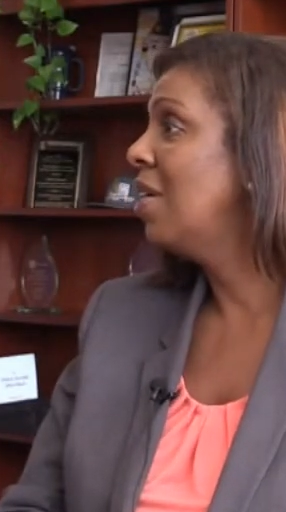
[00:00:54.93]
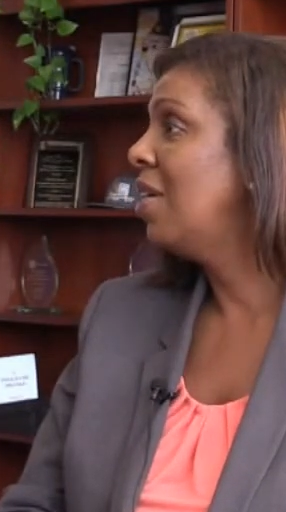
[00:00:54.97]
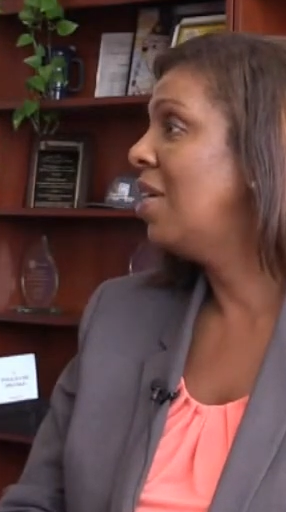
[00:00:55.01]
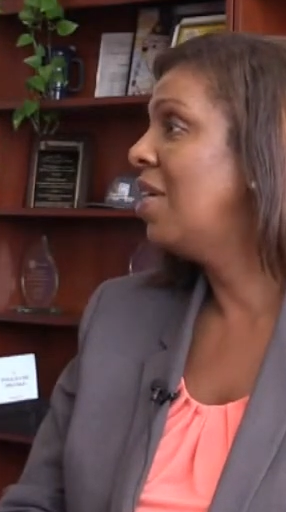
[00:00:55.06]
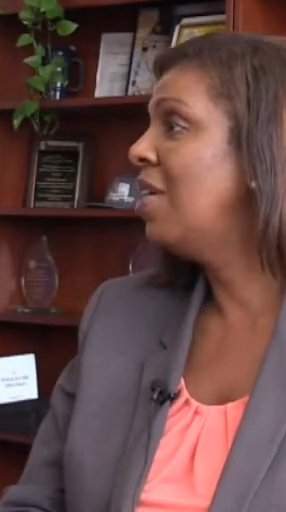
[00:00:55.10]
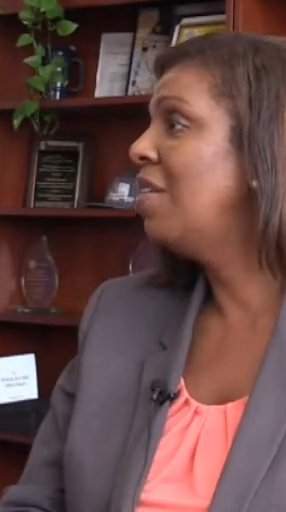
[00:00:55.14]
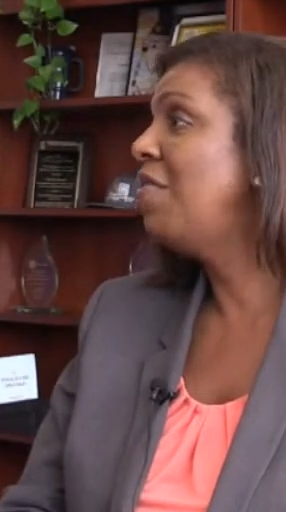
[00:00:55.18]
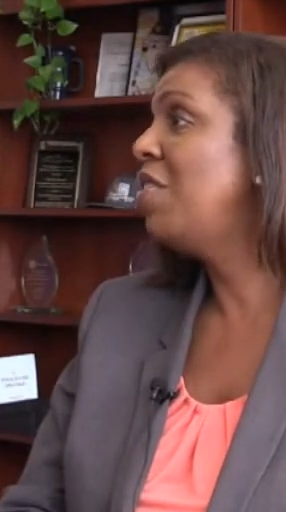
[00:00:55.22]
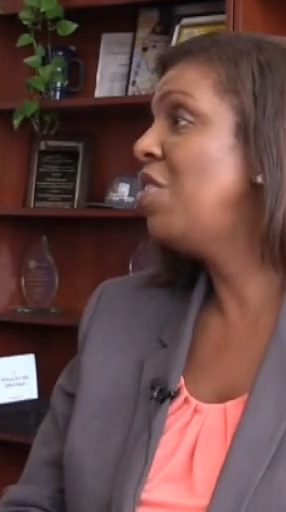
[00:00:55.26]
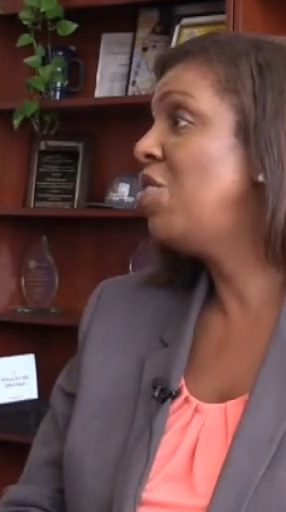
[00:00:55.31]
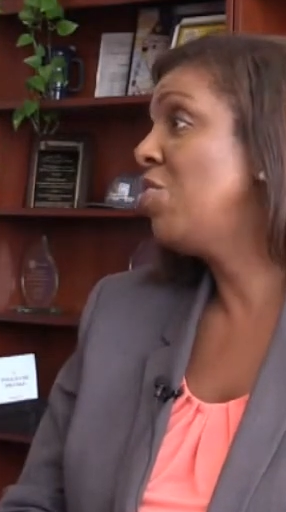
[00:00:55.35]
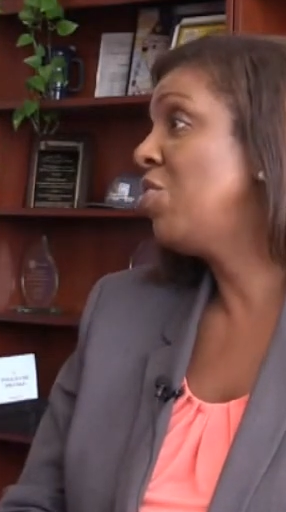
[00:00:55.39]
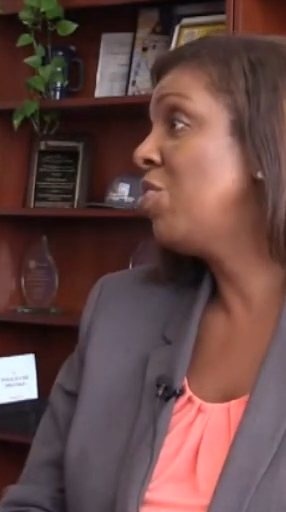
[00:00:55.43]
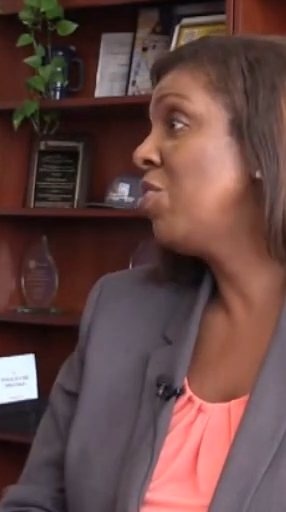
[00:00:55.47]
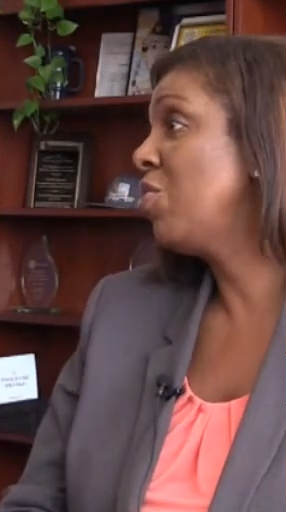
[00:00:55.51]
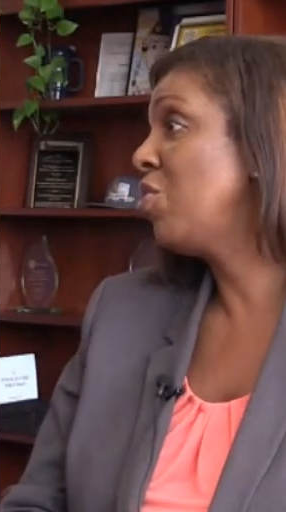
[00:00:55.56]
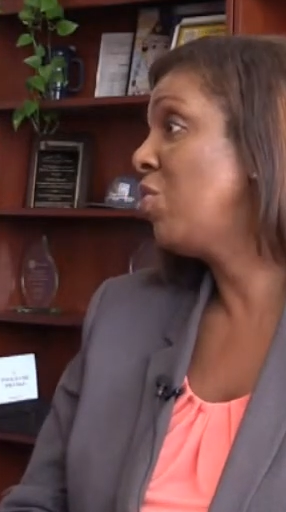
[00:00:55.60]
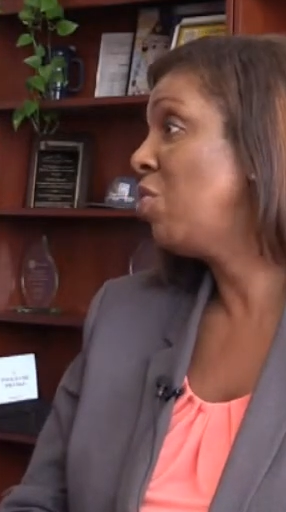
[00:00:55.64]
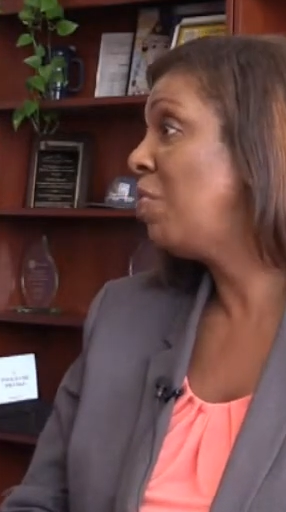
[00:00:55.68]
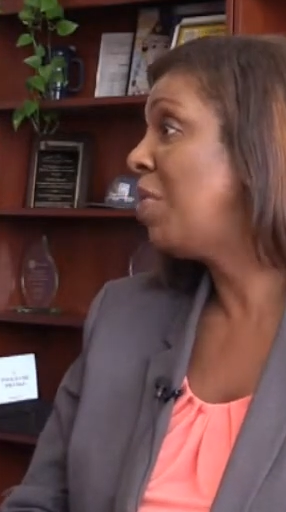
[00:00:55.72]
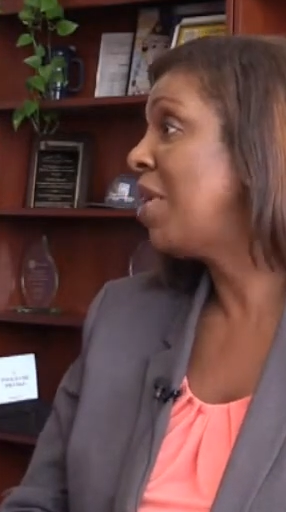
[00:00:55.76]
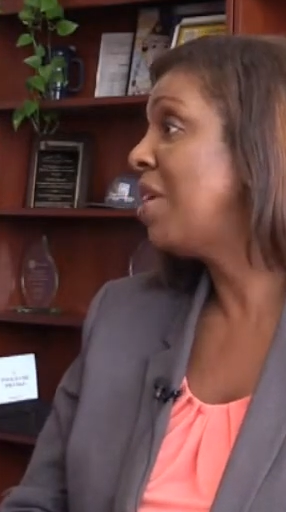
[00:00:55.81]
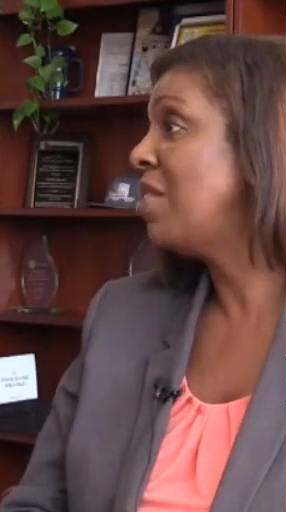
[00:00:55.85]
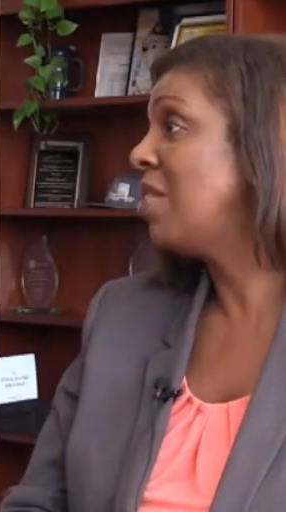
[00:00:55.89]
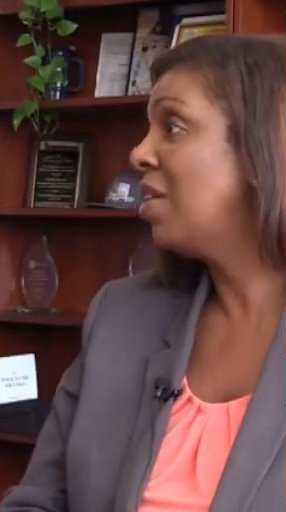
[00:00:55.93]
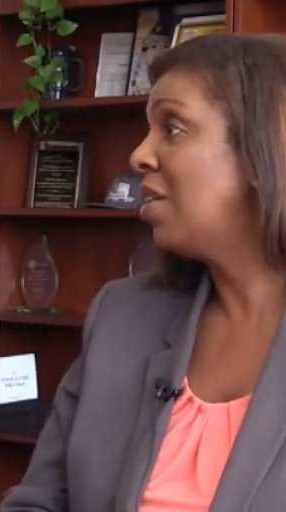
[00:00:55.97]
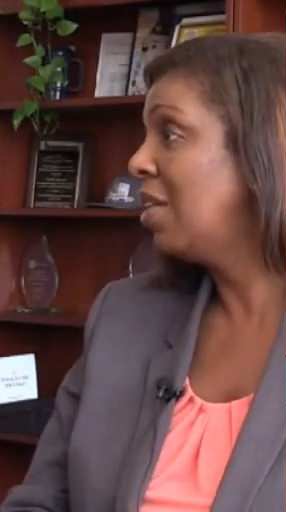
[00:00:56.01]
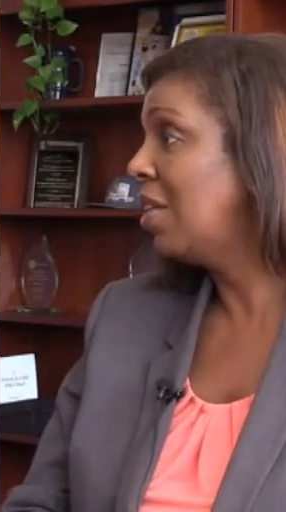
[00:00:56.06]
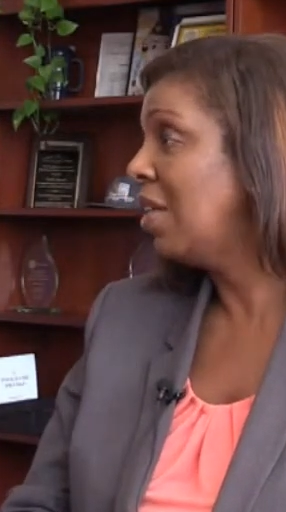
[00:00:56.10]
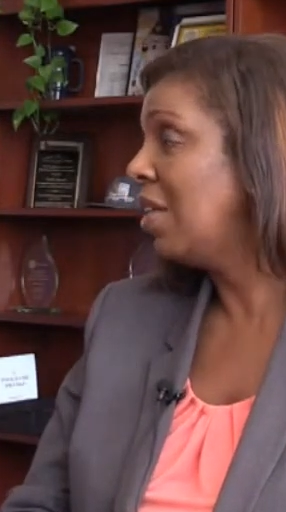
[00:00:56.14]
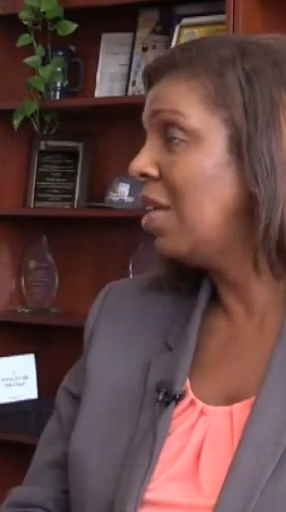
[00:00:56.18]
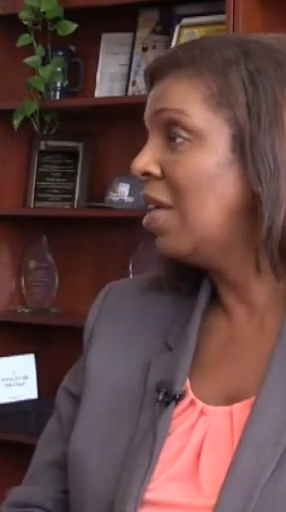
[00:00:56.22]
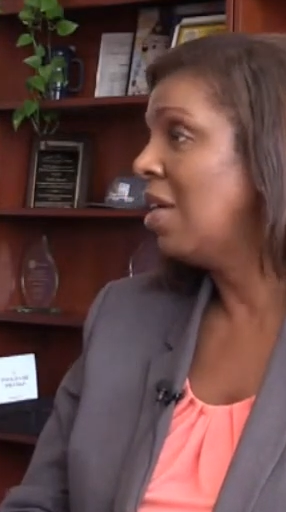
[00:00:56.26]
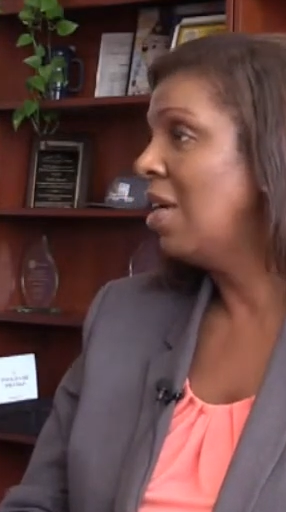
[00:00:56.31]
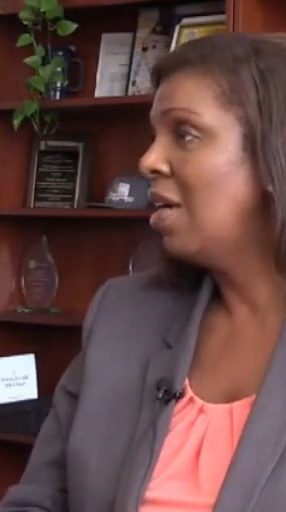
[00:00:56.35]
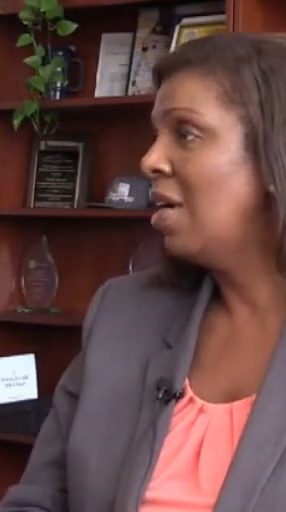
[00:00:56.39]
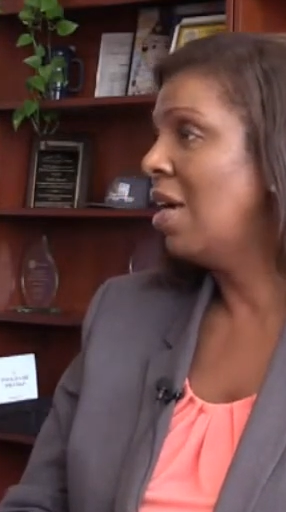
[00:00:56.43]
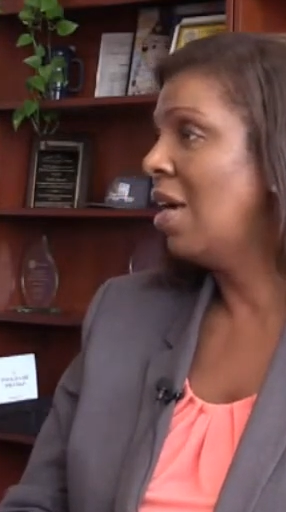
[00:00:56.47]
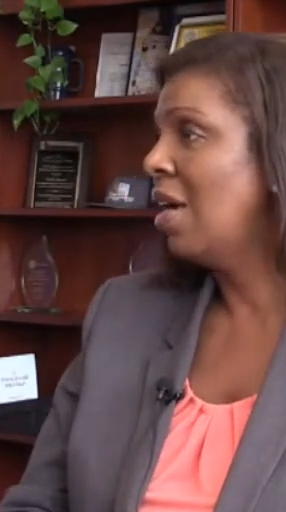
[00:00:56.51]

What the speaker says: individuals who basically